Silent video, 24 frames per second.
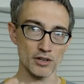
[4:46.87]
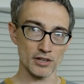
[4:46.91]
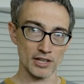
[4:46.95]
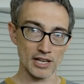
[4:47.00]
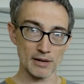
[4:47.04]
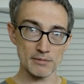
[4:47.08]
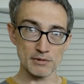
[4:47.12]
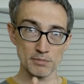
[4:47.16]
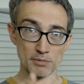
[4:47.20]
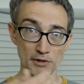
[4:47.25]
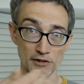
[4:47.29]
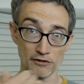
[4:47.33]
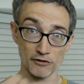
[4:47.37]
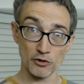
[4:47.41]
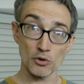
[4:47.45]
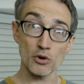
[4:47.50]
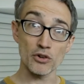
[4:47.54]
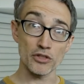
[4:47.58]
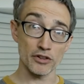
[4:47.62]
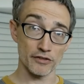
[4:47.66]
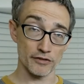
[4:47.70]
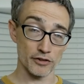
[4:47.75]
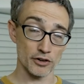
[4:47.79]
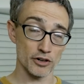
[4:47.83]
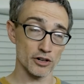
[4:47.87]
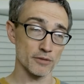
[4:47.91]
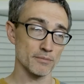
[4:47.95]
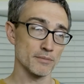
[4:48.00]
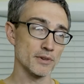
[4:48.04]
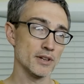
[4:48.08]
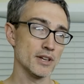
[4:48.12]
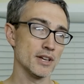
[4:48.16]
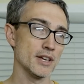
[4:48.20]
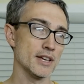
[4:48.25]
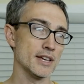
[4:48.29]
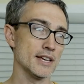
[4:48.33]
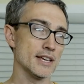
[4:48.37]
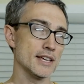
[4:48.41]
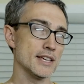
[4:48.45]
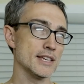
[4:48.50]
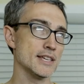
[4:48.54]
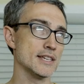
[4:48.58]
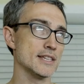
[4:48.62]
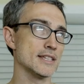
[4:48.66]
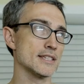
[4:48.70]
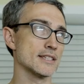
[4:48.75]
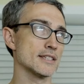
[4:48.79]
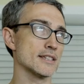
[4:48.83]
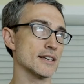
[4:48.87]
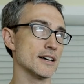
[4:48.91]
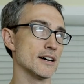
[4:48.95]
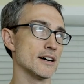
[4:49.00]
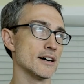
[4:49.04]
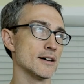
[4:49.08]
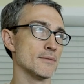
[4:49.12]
it comes before the verb, is